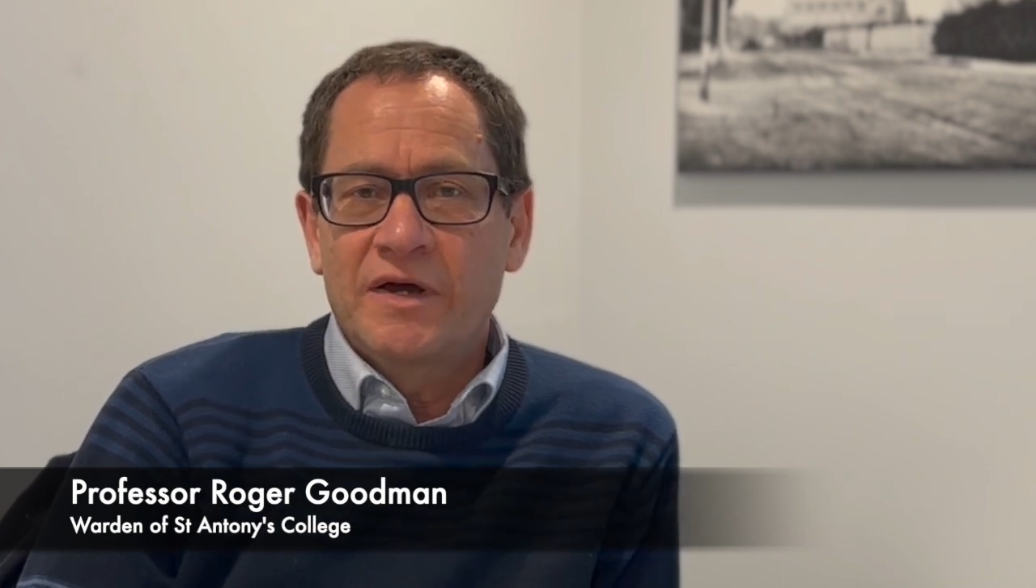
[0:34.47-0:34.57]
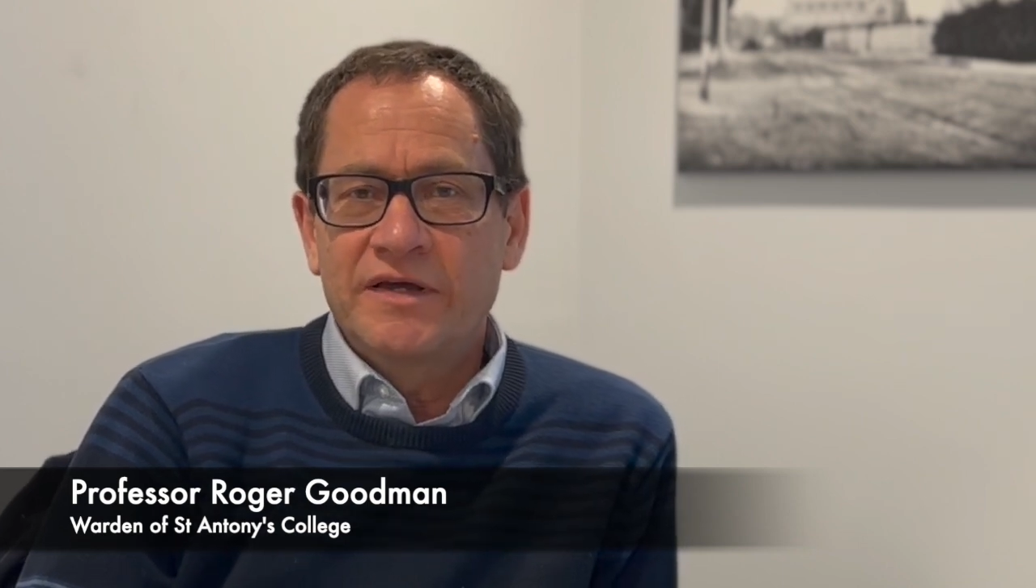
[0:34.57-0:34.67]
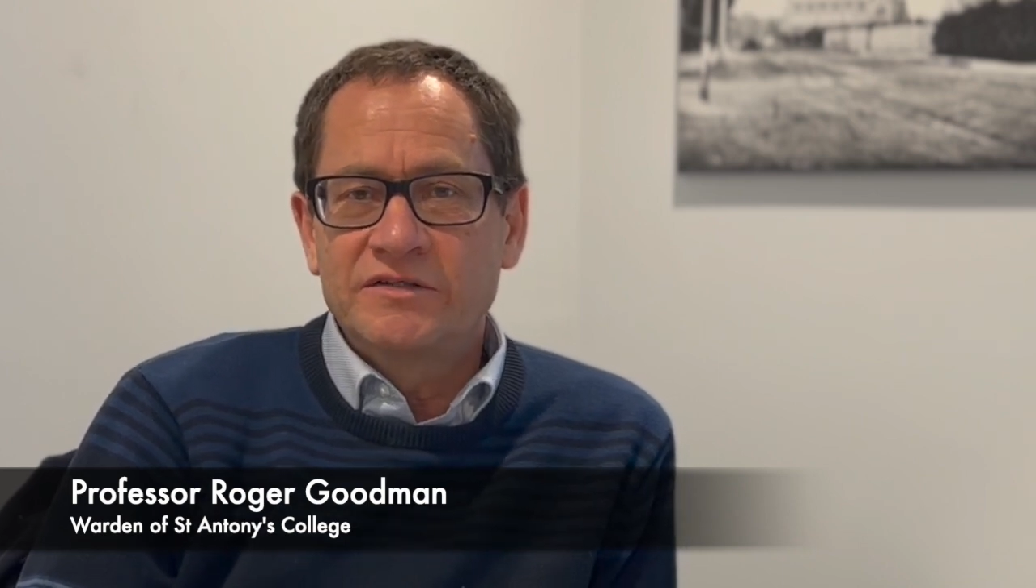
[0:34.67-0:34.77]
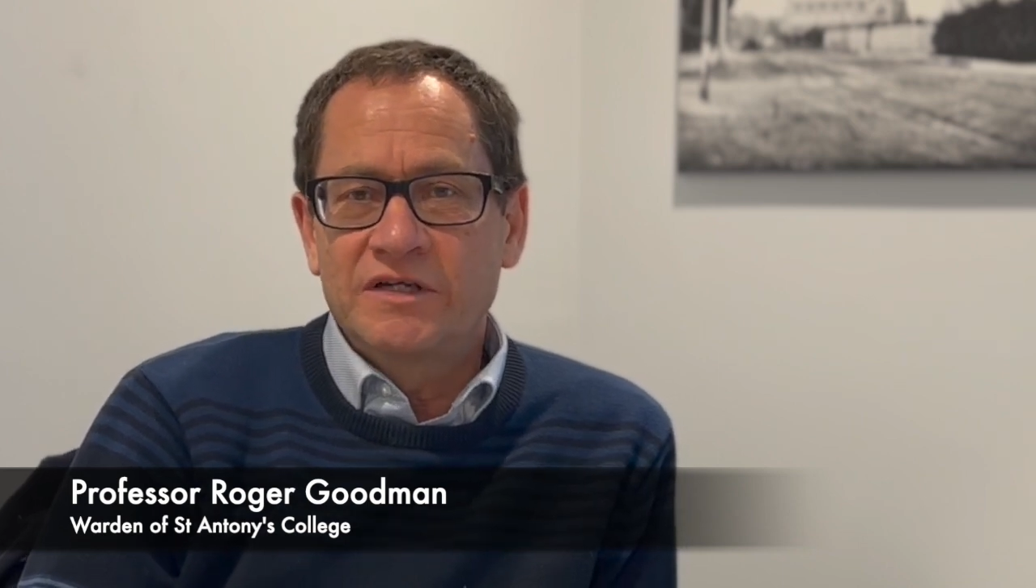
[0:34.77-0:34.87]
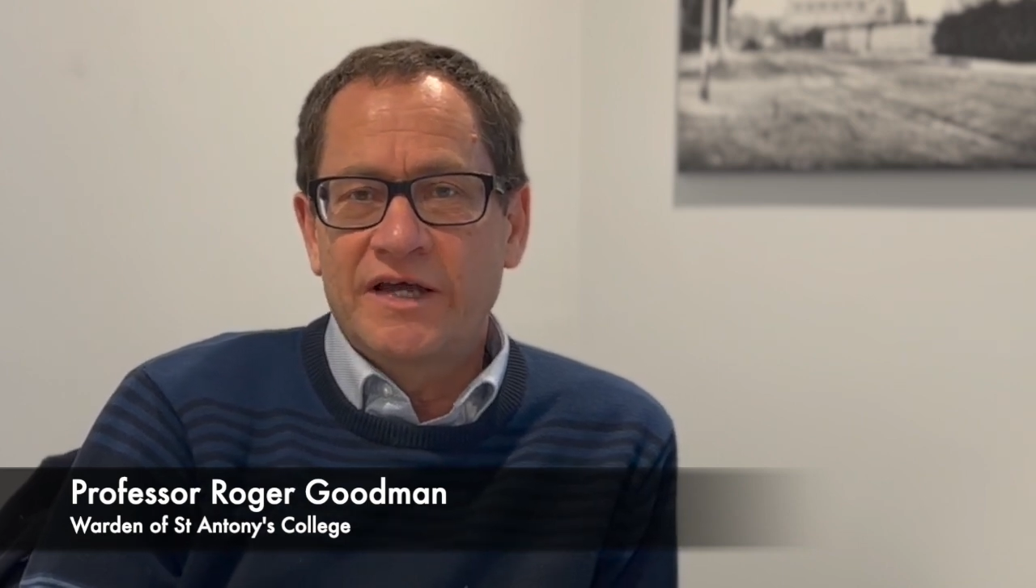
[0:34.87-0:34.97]

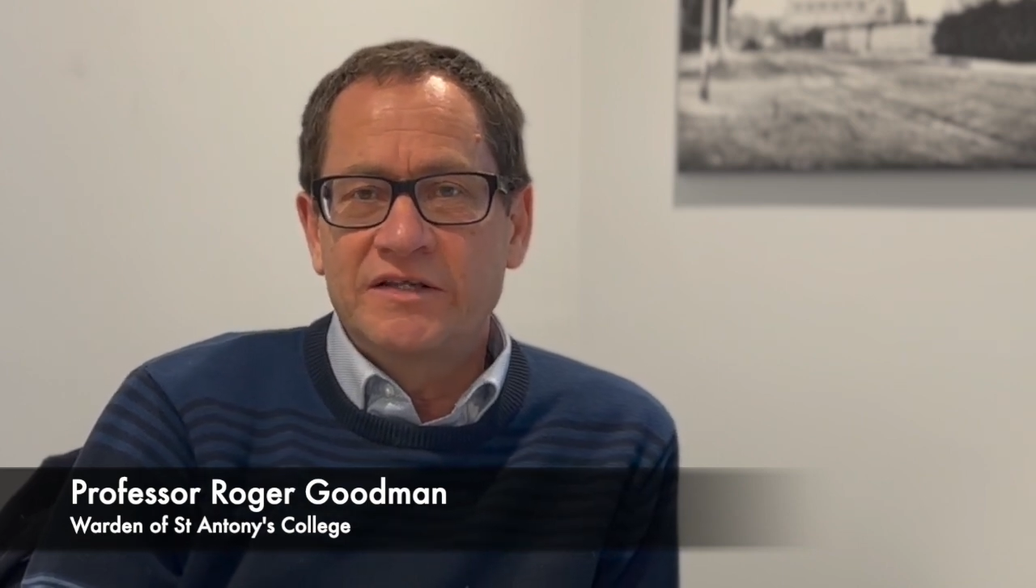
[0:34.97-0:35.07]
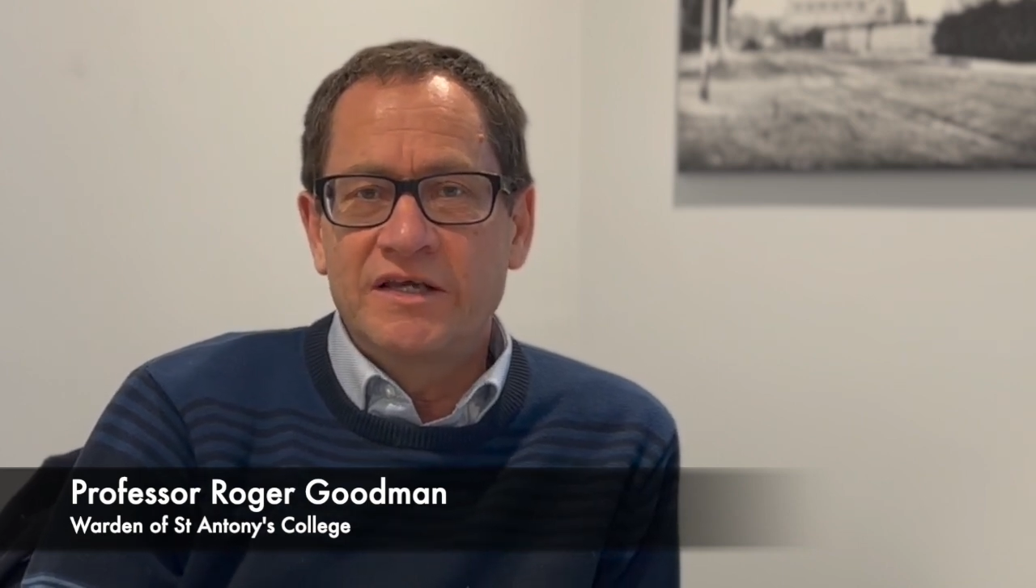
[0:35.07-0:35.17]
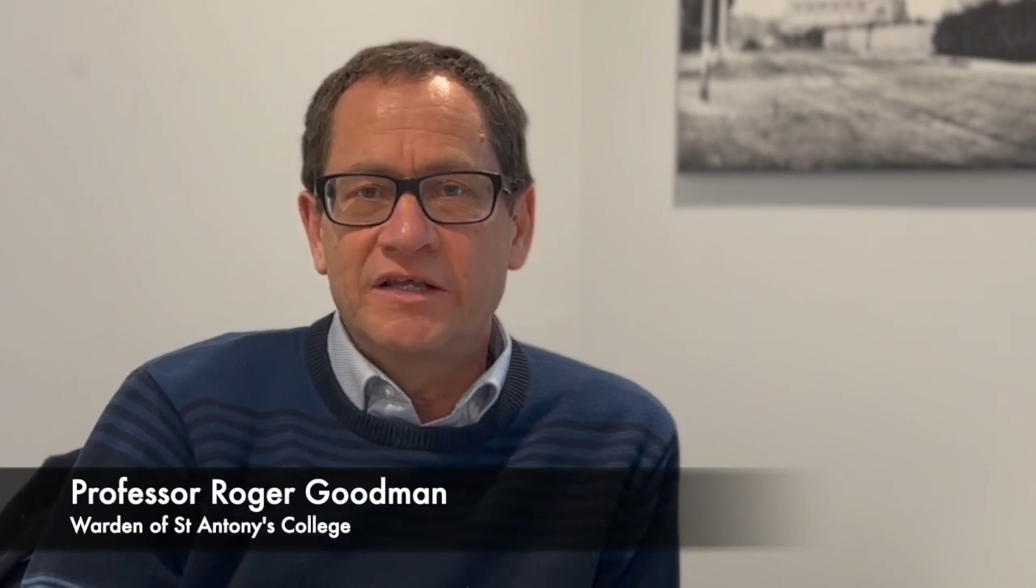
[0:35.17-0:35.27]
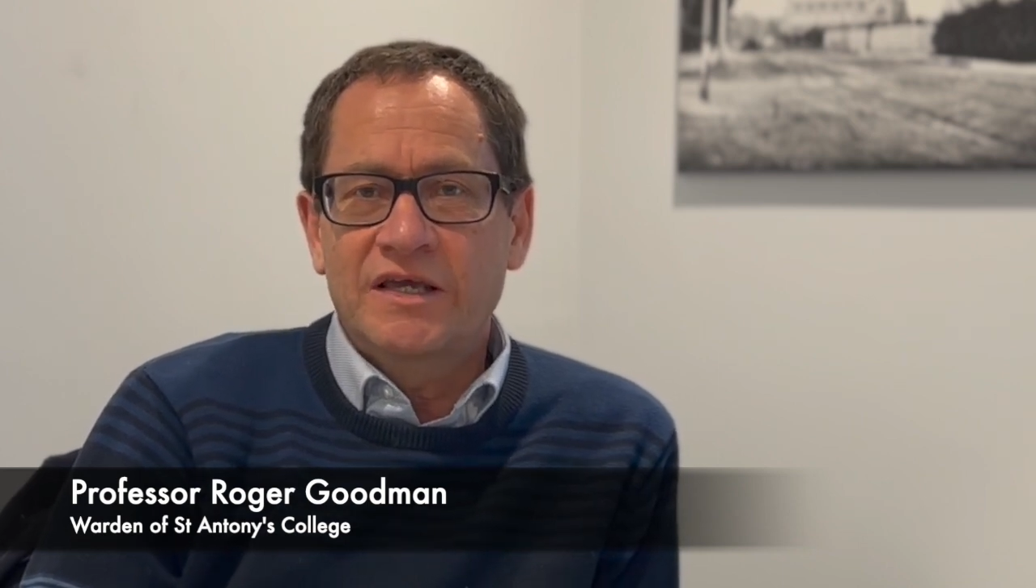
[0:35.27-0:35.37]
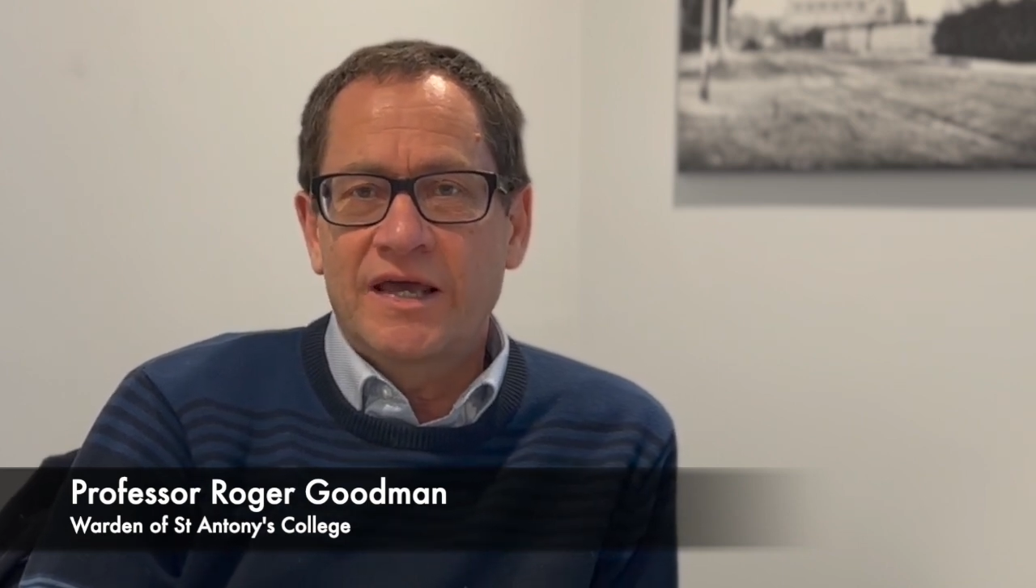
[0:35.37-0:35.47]
It's an idea
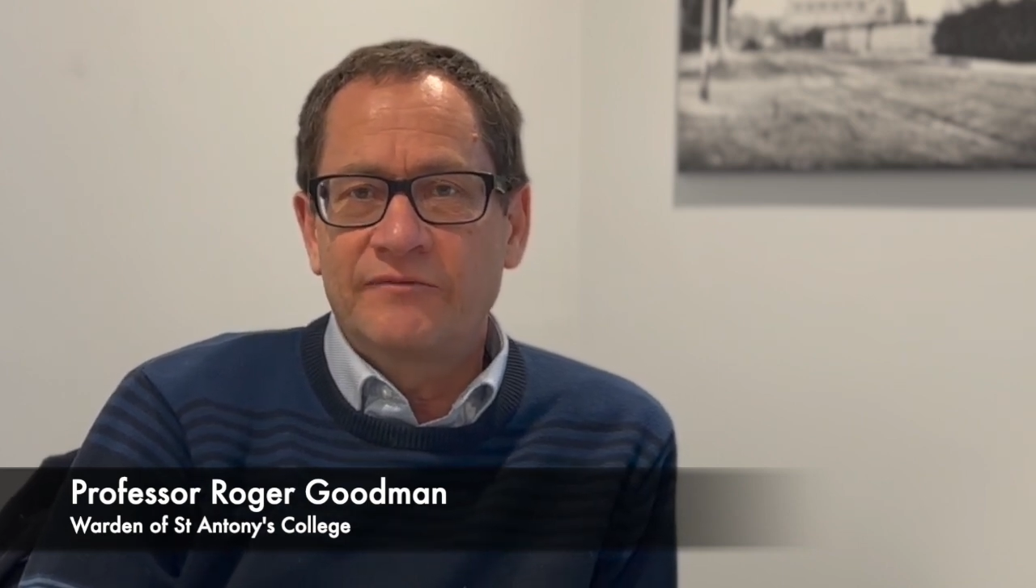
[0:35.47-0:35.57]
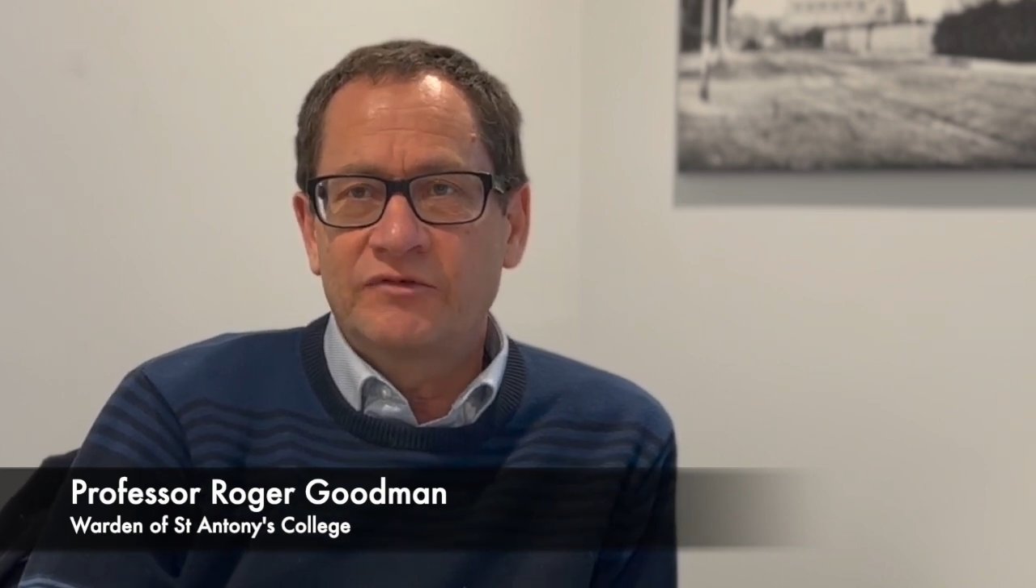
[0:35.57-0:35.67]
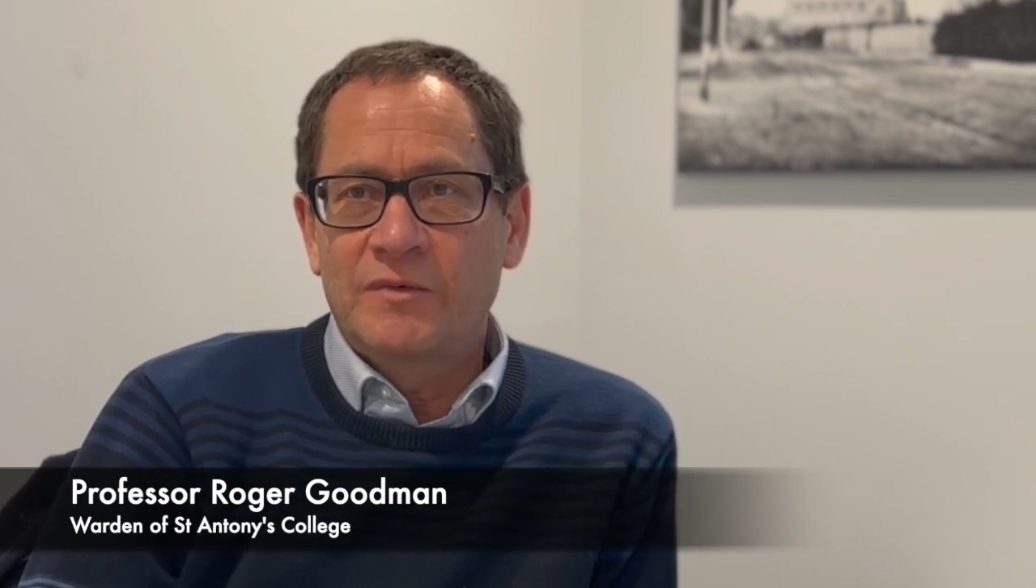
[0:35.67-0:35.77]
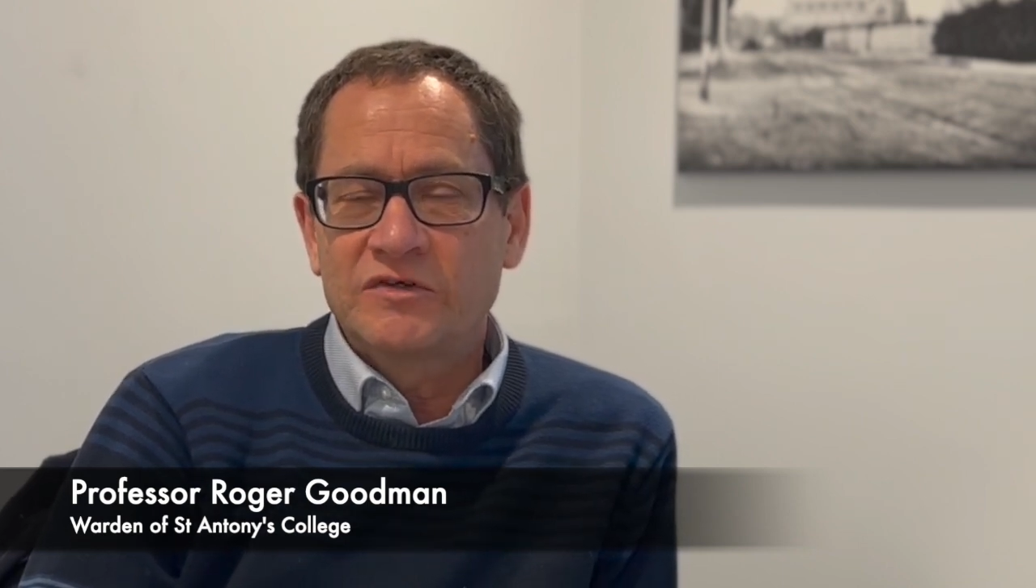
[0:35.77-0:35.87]
that came from our